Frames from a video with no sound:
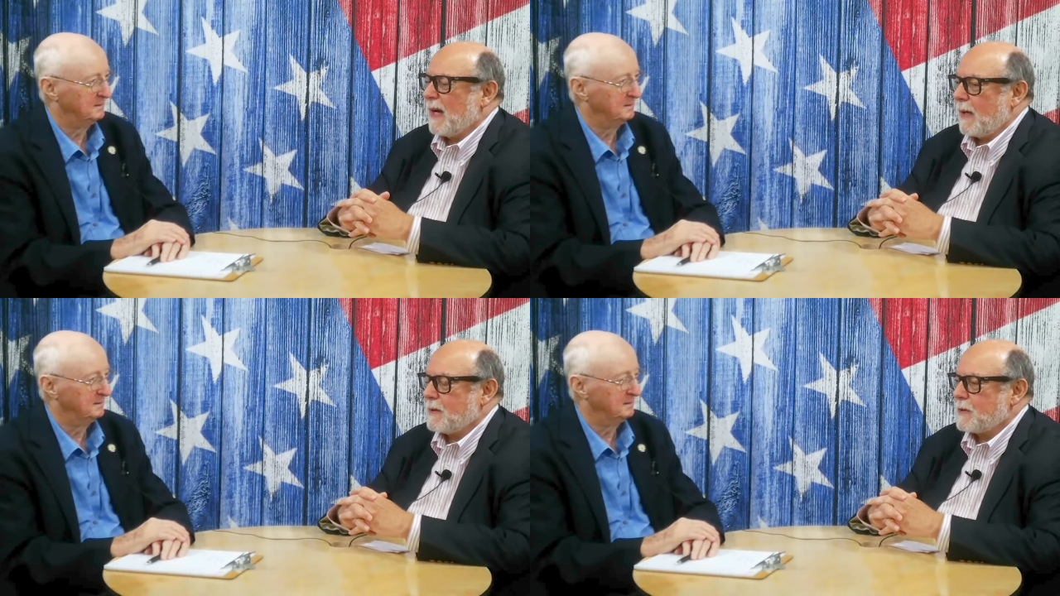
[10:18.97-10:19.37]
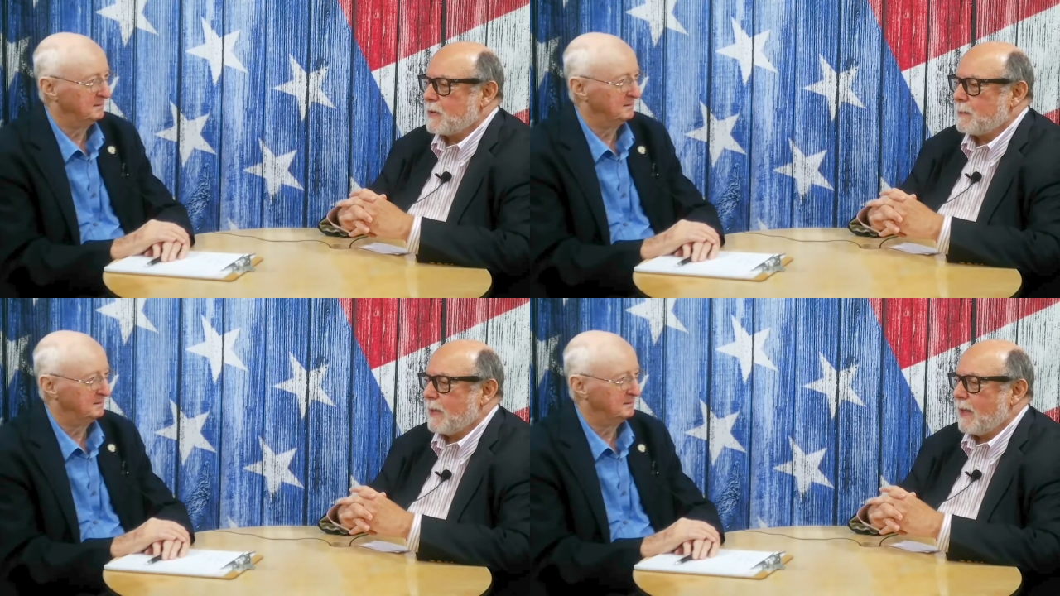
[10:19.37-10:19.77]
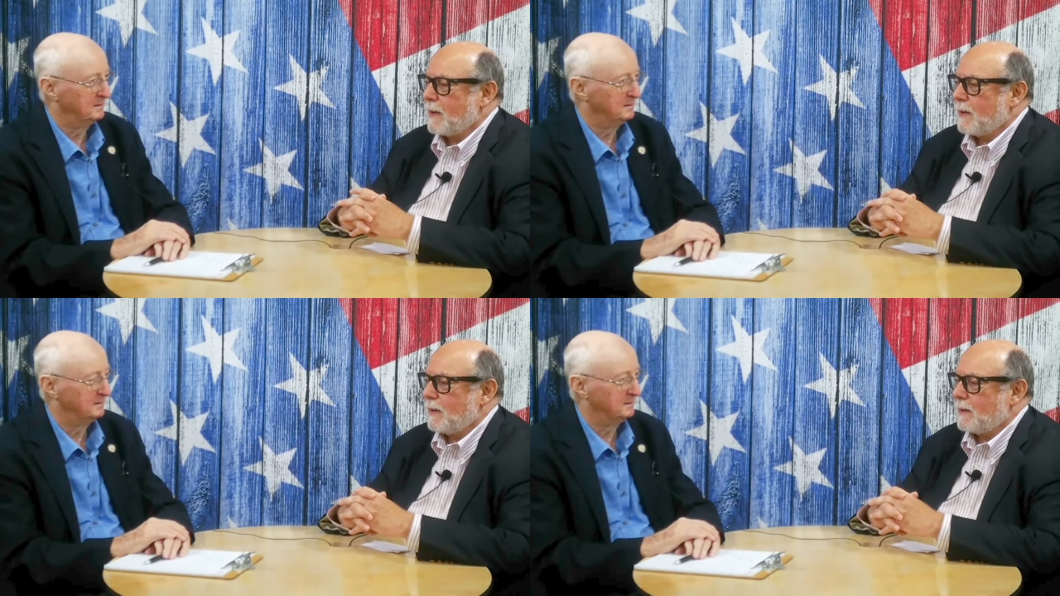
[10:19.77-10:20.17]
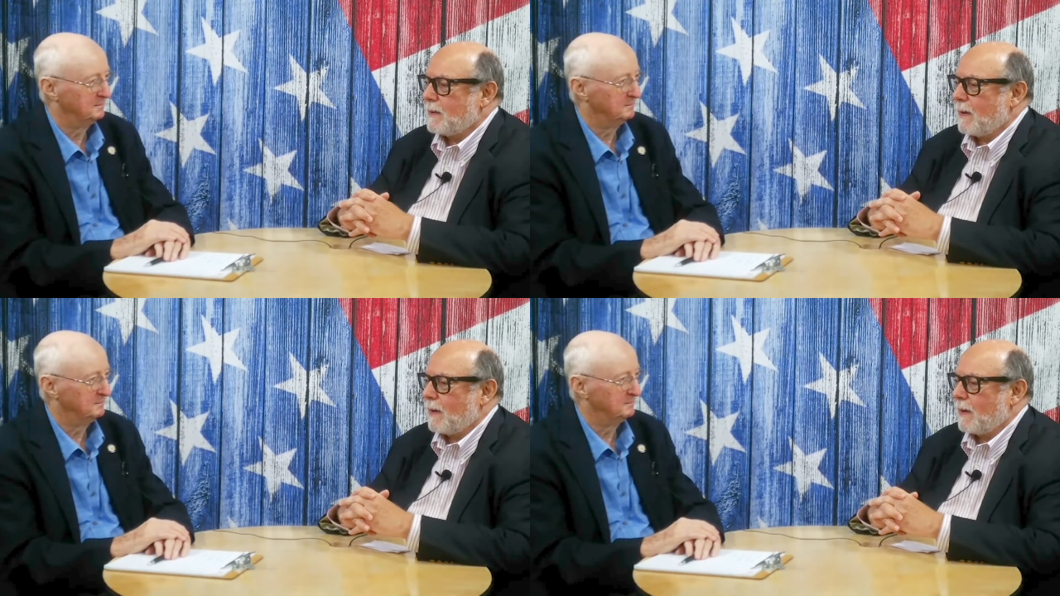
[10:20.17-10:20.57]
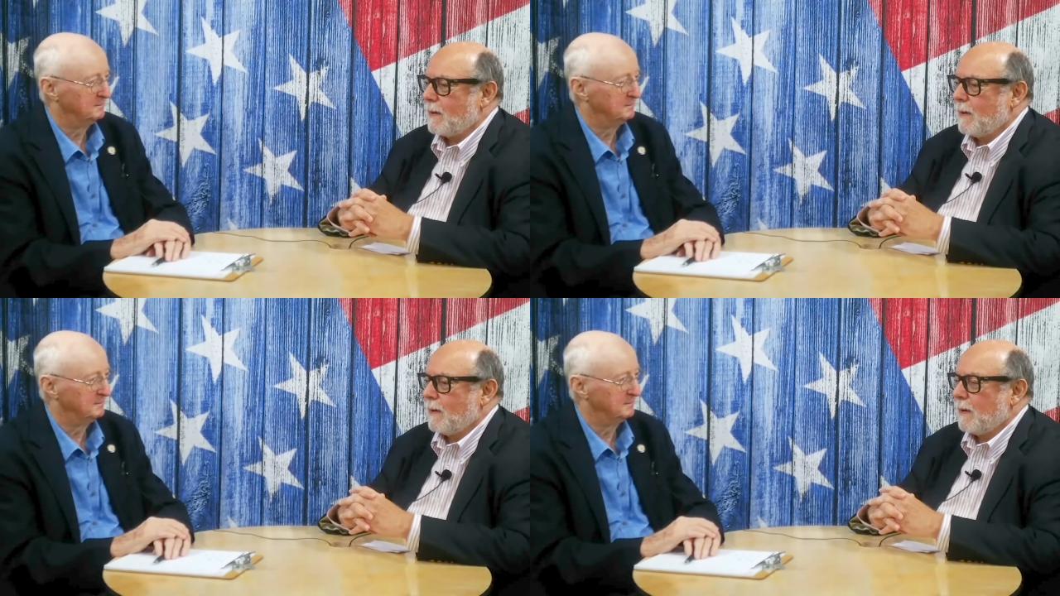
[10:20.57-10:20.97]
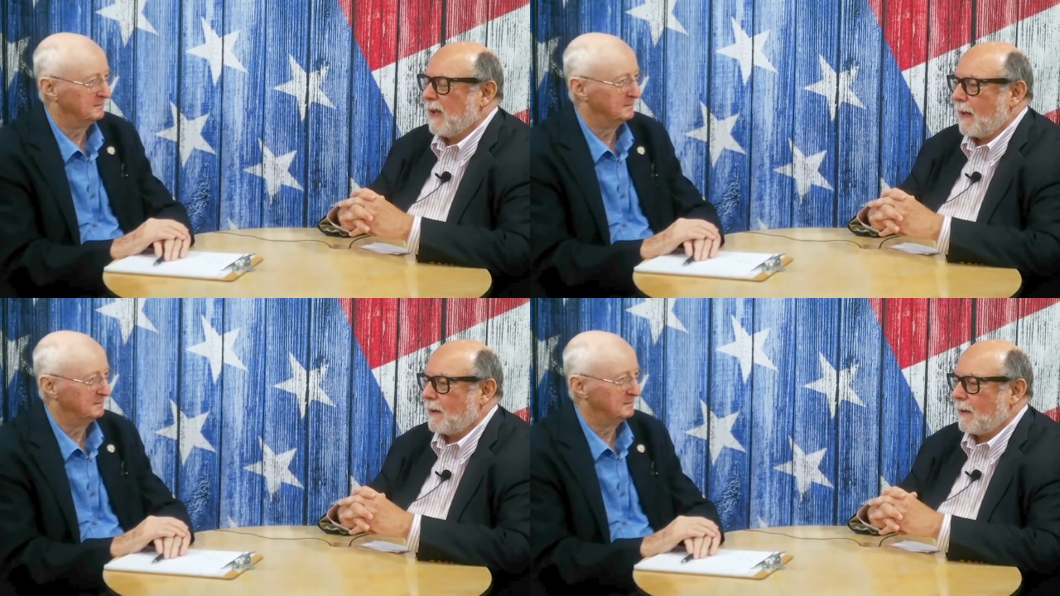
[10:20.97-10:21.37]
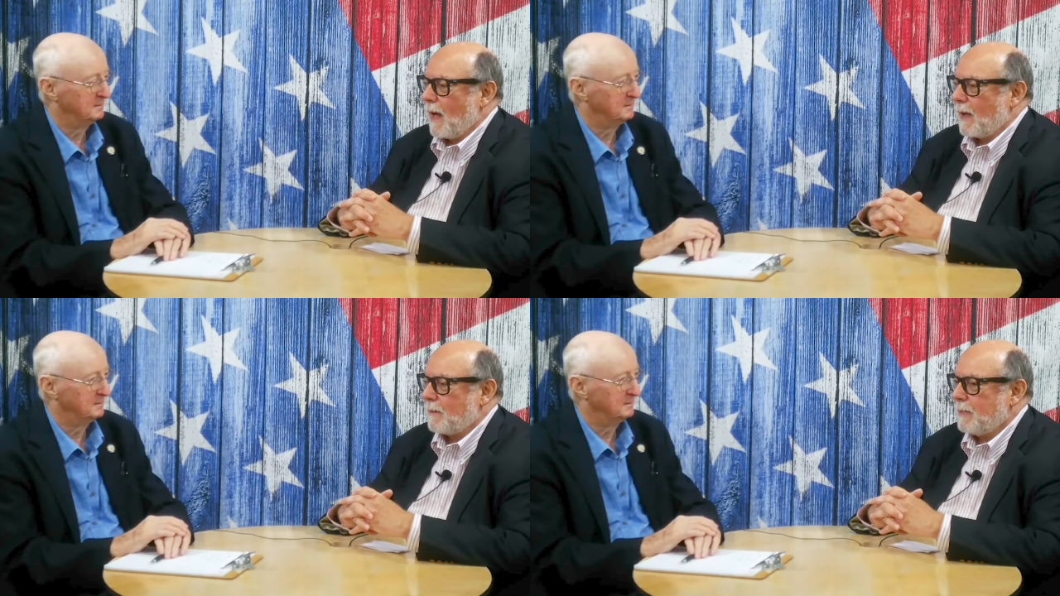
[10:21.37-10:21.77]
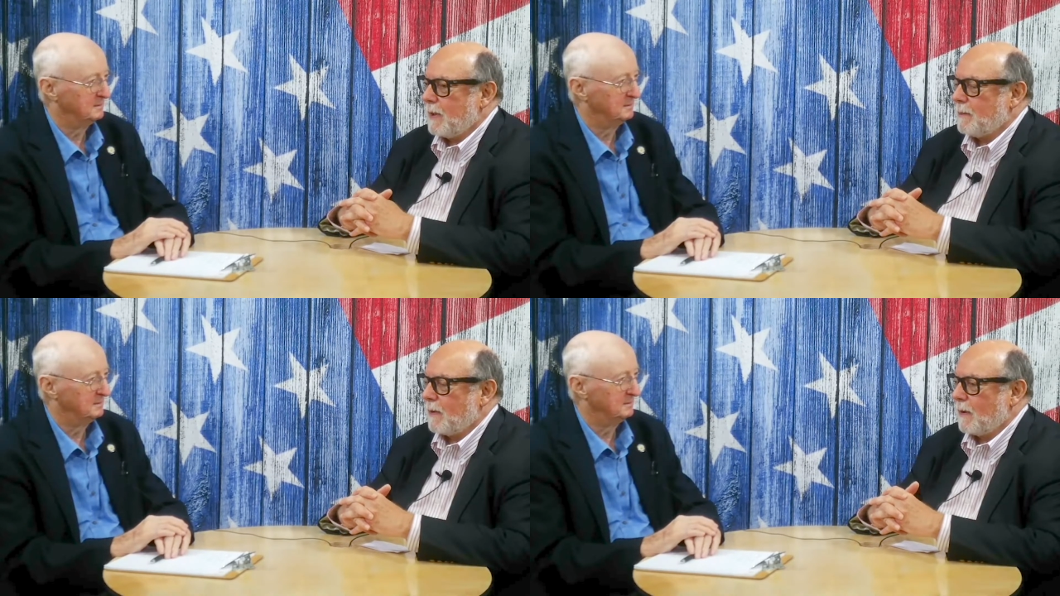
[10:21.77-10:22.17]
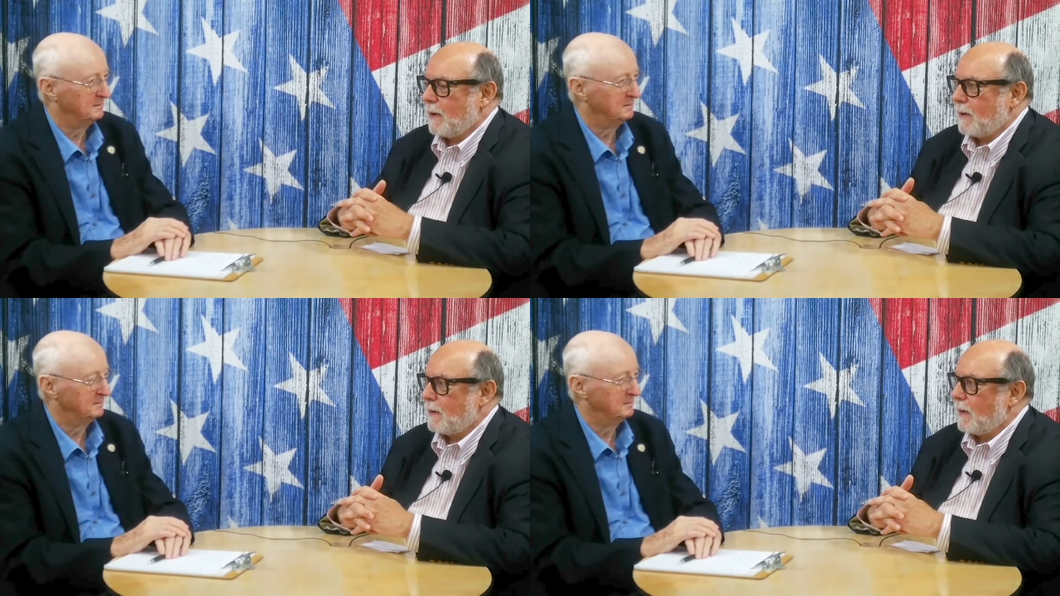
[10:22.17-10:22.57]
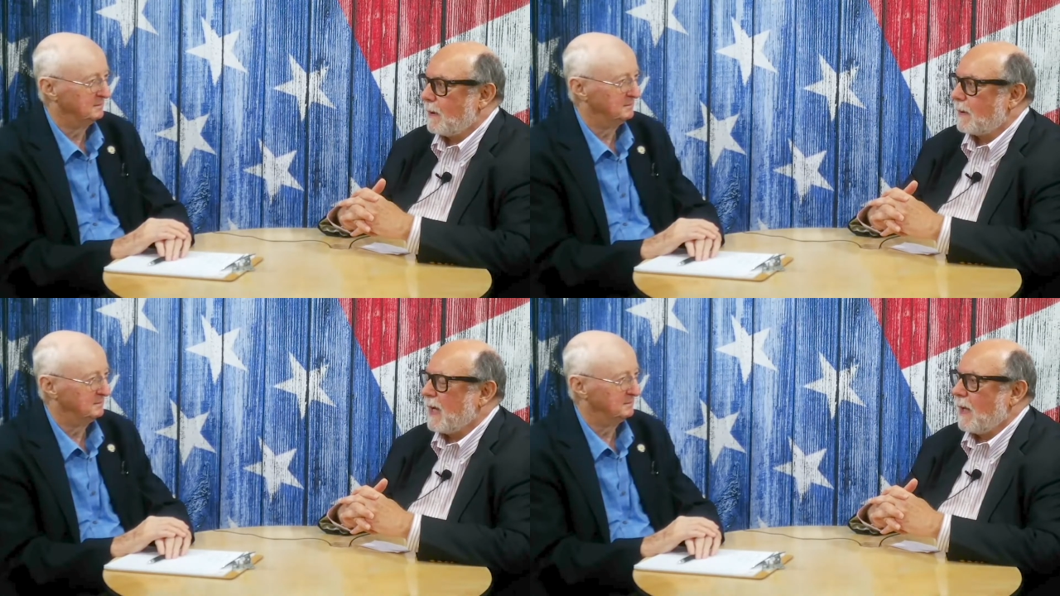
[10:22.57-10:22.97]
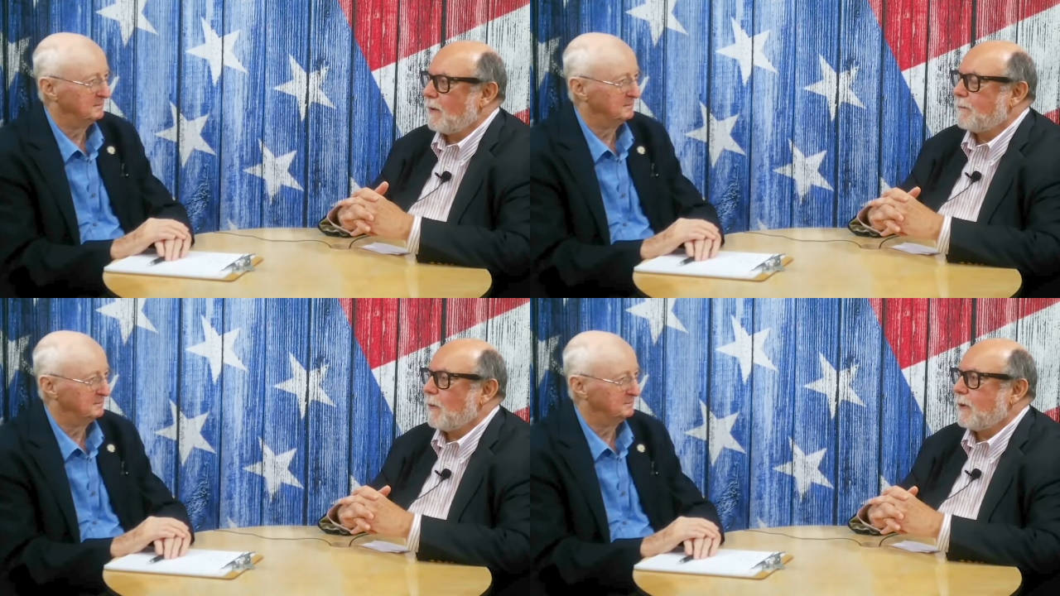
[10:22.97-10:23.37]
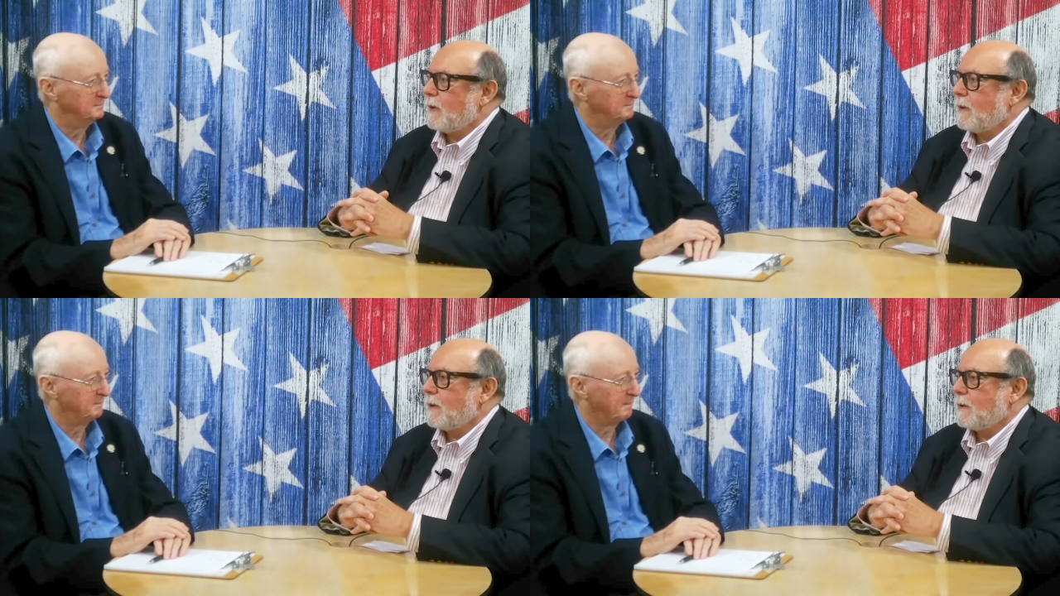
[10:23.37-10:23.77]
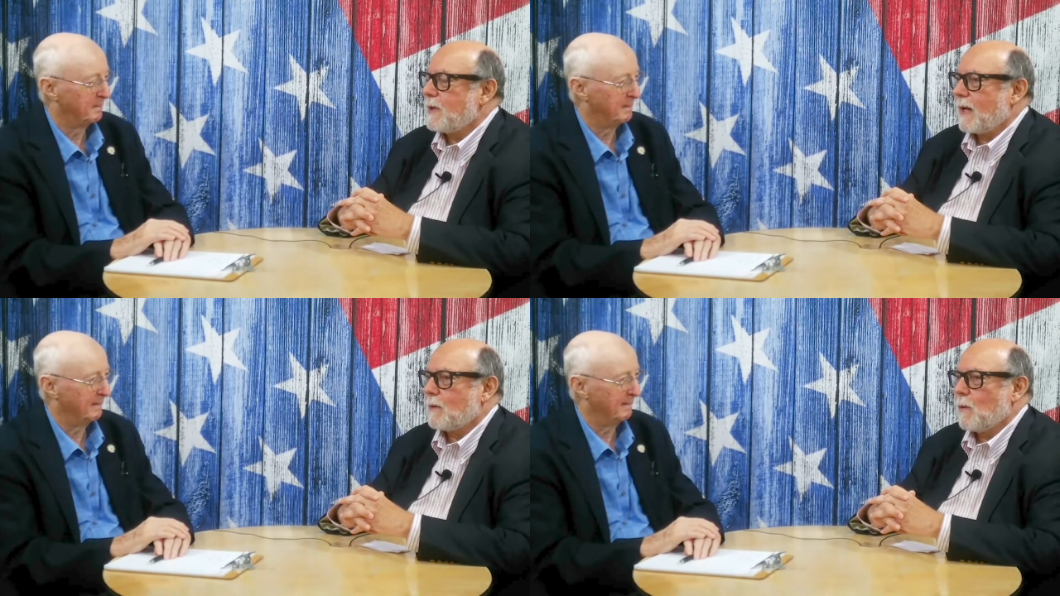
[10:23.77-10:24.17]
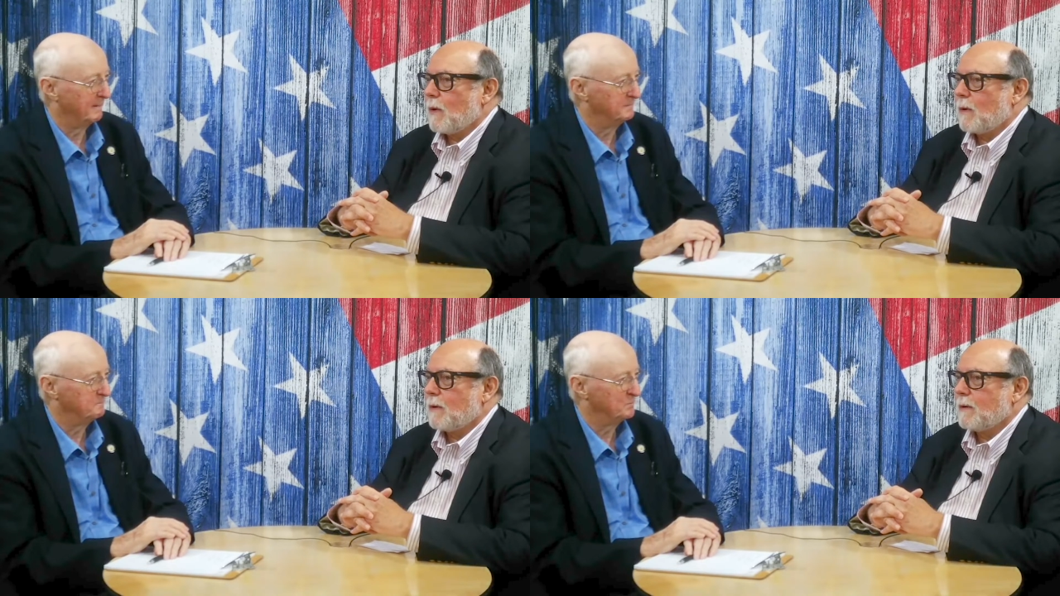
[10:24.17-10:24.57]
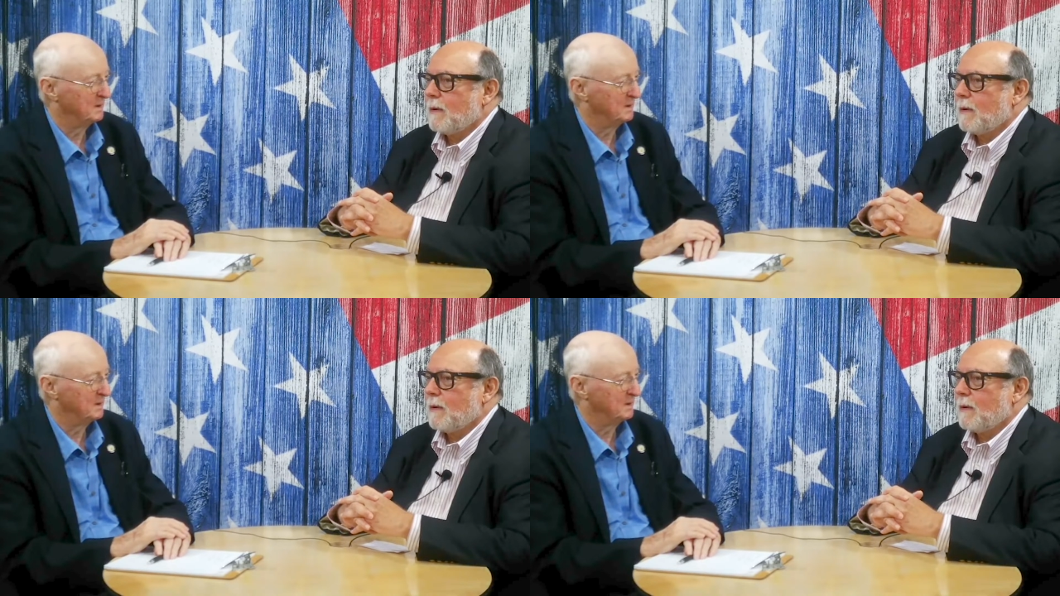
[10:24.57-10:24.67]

Speaker 1: I suspect that, uh, like a lot of people in uh, California in the tech world,